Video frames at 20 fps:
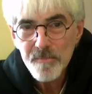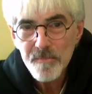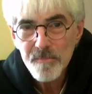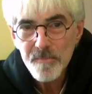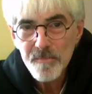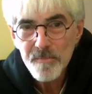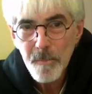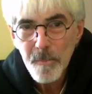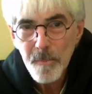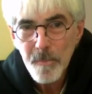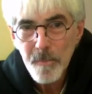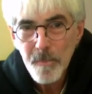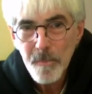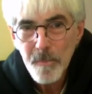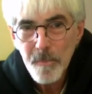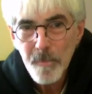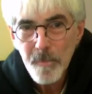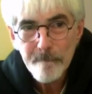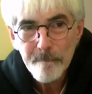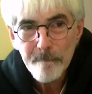
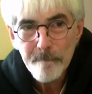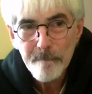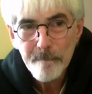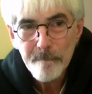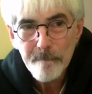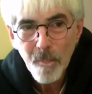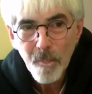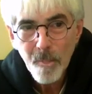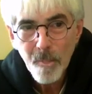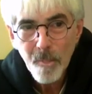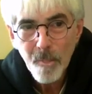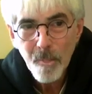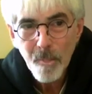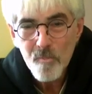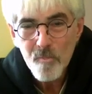Nothing is said.